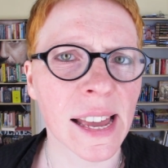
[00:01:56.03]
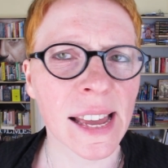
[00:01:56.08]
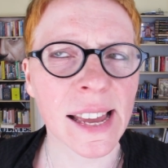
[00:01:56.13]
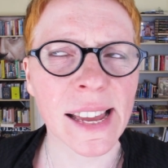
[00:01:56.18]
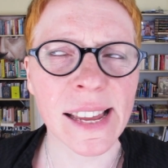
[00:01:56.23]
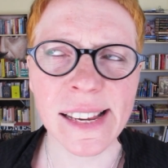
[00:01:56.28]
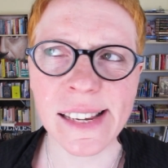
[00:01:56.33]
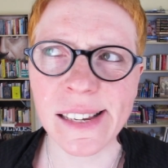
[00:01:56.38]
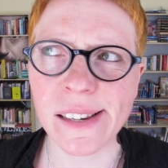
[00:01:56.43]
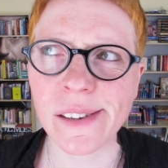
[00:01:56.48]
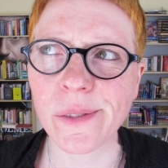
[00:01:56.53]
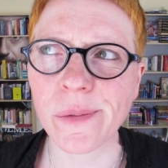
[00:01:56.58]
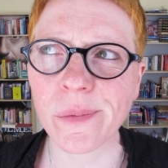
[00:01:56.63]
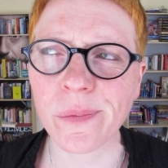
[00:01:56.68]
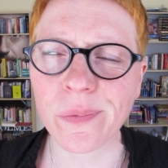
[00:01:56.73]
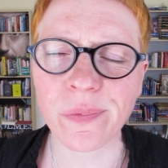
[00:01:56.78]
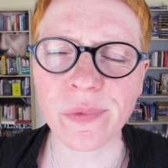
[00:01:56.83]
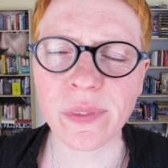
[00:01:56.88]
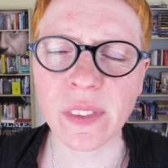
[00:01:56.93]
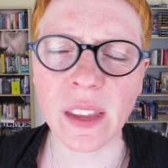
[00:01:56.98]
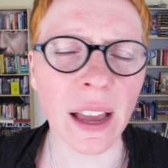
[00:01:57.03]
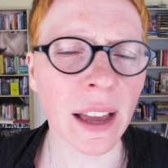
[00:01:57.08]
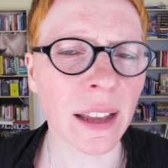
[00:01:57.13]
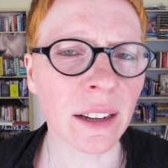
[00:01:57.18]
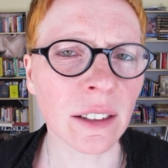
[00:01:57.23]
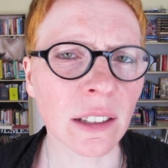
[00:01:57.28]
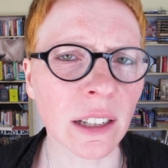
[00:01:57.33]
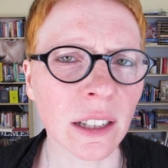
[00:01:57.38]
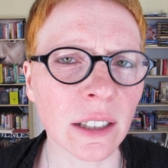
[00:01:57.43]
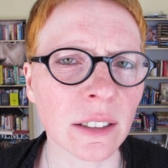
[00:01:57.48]
And I
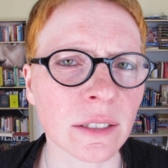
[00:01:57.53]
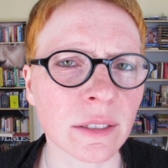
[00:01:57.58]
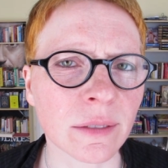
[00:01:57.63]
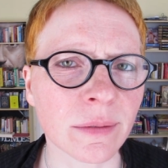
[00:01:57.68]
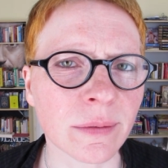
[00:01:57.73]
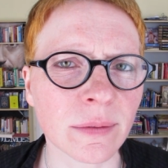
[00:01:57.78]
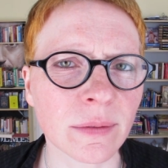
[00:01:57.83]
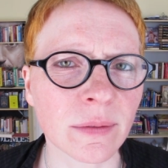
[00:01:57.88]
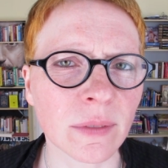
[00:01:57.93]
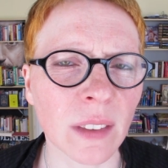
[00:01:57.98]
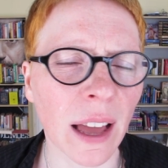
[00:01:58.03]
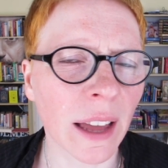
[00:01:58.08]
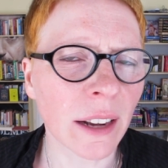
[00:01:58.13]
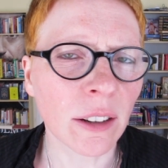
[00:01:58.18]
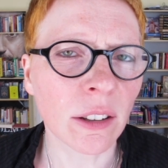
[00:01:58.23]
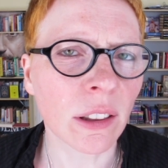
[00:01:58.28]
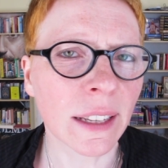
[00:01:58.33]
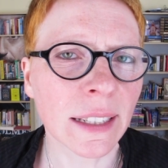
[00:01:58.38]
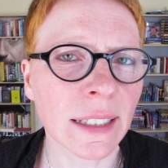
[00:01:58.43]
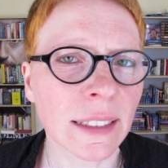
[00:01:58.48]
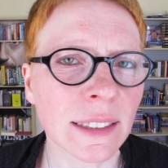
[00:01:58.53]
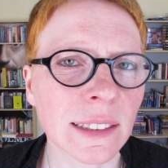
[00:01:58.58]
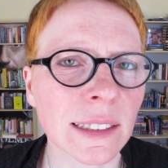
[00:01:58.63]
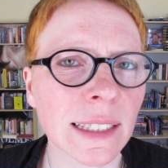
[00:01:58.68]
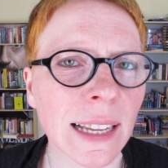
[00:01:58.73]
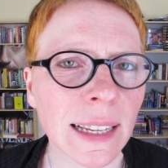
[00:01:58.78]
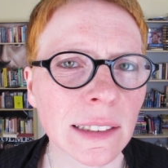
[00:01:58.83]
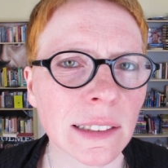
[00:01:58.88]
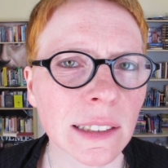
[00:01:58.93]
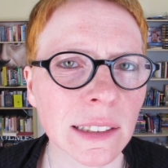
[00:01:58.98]
don't know, I don't think it's
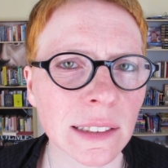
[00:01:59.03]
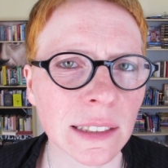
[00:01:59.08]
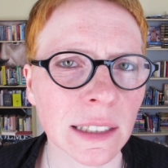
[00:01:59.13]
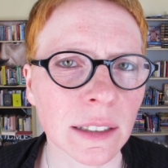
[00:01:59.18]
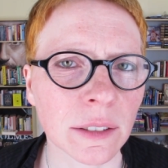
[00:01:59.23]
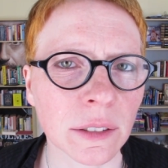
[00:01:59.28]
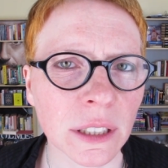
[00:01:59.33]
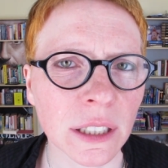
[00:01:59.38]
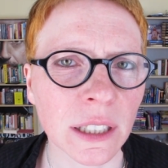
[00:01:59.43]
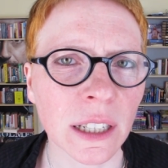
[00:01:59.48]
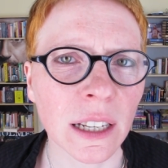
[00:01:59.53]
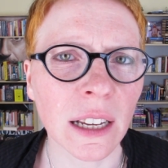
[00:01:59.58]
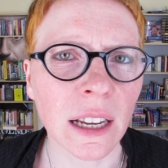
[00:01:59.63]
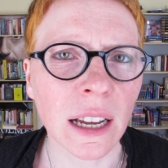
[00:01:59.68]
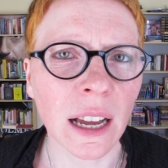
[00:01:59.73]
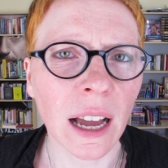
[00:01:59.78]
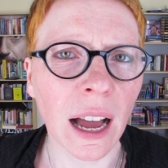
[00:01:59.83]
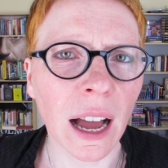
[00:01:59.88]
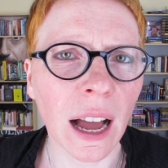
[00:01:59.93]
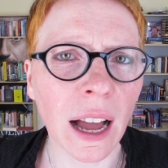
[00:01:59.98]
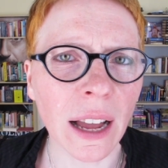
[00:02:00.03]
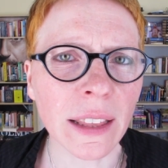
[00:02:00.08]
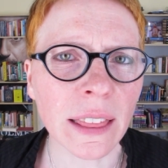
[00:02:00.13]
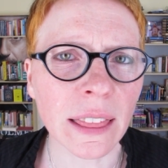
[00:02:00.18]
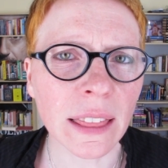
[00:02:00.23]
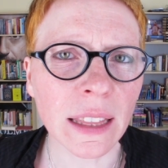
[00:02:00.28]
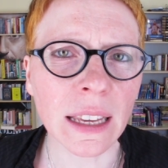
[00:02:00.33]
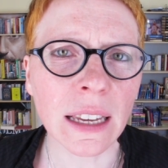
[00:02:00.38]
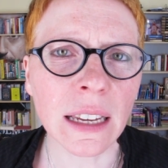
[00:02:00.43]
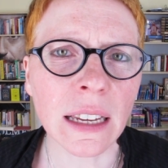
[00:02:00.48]
necessary. I
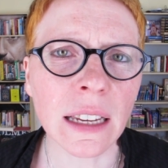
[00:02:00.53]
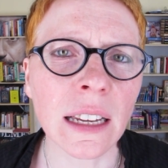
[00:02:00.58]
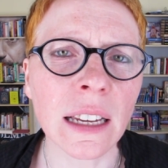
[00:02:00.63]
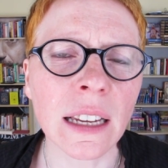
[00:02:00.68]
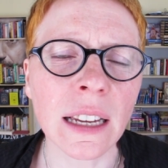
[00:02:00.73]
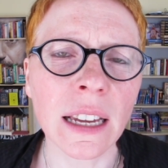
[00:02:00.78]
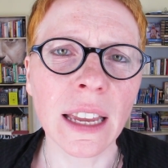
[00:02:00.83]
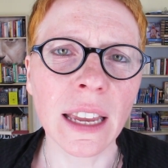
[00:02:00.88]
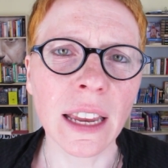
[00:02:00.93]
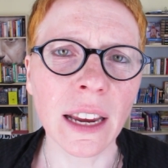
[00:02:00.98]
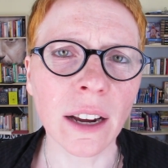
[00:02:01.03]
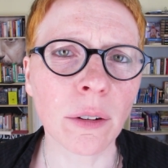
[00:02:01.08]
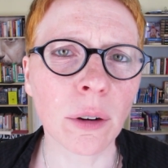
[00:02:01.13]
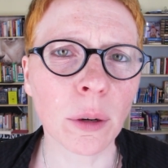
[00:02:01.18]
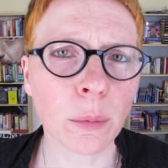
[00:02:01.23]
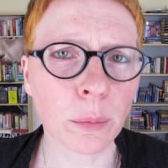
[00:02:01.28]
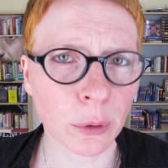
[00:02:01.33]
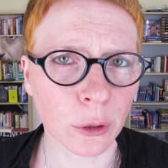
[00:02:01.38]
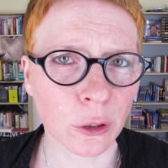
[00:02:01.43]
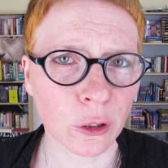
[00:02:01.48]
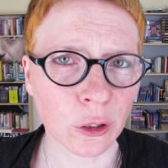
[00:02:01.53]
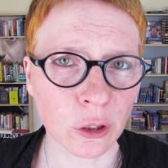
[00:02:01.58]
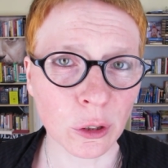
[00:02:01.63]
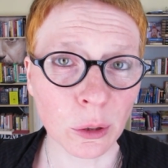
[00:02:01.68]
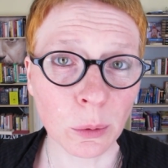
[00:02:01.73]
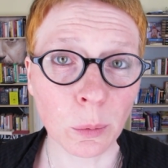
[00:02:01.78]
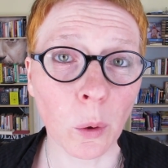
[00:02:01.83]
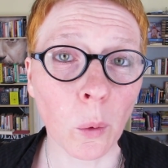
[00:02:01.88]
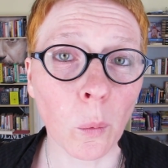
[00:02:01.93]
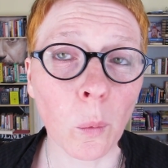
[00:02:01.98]
think here on
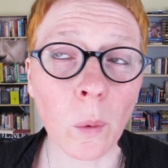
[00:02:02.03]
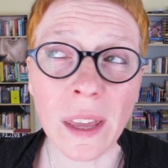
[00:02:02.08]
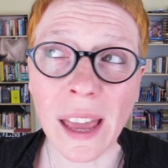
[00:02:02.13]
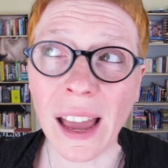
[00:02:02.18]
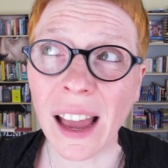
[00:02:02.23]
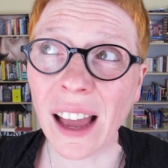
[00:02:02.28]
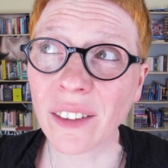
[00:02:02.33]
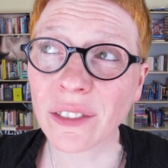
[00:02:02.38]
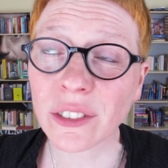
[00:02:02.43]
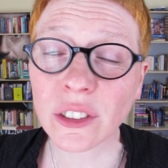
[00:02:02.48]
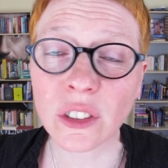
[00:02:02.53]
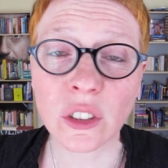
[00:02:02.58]
BookTube we have